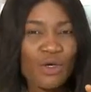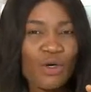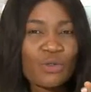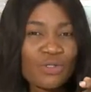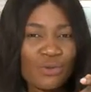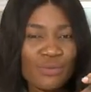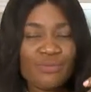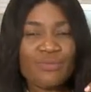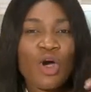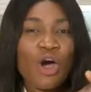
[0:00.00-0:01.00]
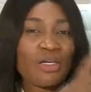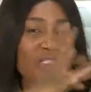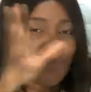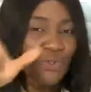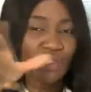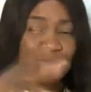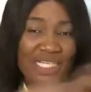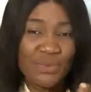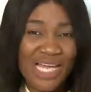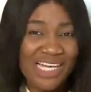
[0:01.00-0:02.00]
tea also. All these products, by
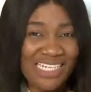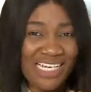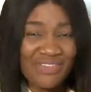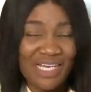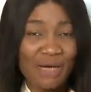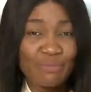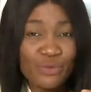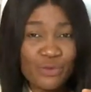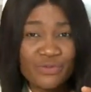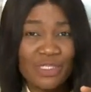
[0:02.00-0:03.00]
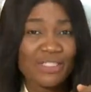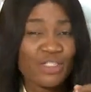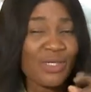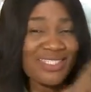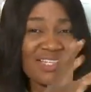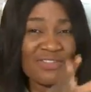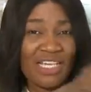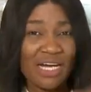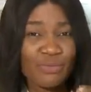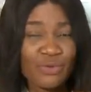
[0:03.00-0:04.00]
the way, are NAFDAC approved and
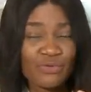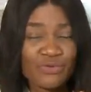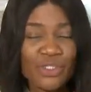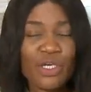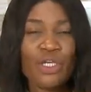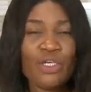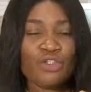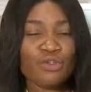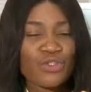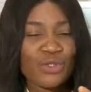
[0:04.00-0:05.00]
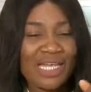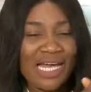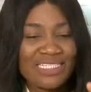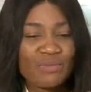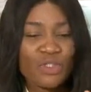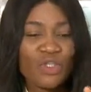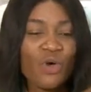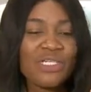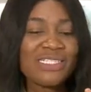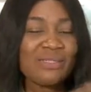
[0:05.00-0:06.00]
USFDA approved. So it has it, but
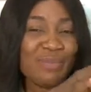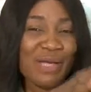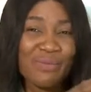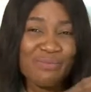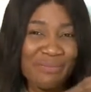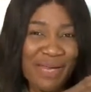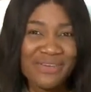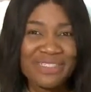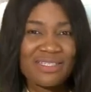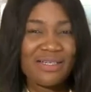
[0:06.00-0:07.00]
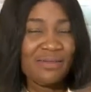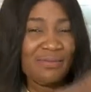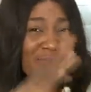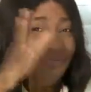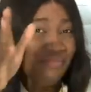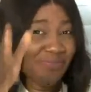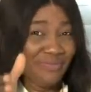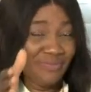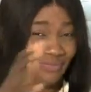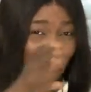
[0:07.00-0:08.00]
only the berries,
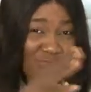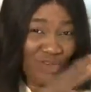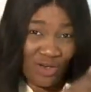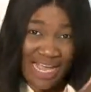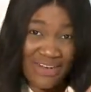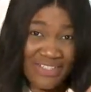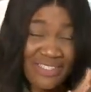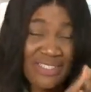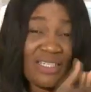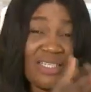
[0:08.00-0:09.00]
vulgaris,